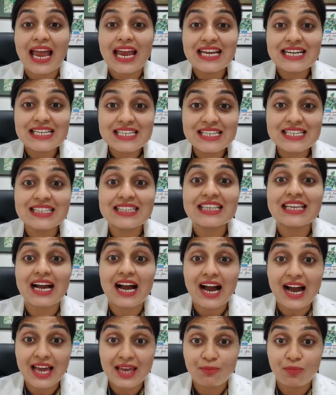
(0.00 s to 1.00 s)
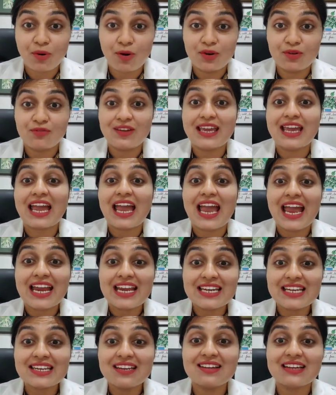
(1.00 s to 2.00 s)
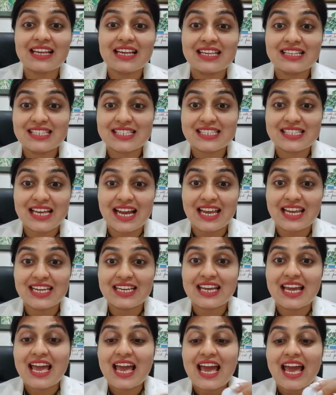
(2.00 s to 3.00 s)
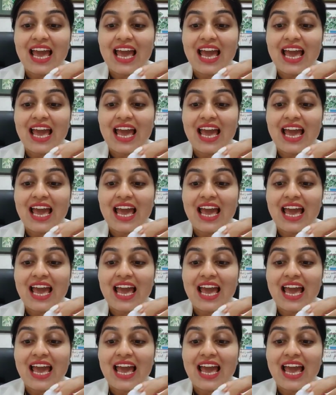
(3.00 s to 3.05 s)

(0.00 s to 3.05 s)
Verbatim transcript: enter the eyeball, we enter inside,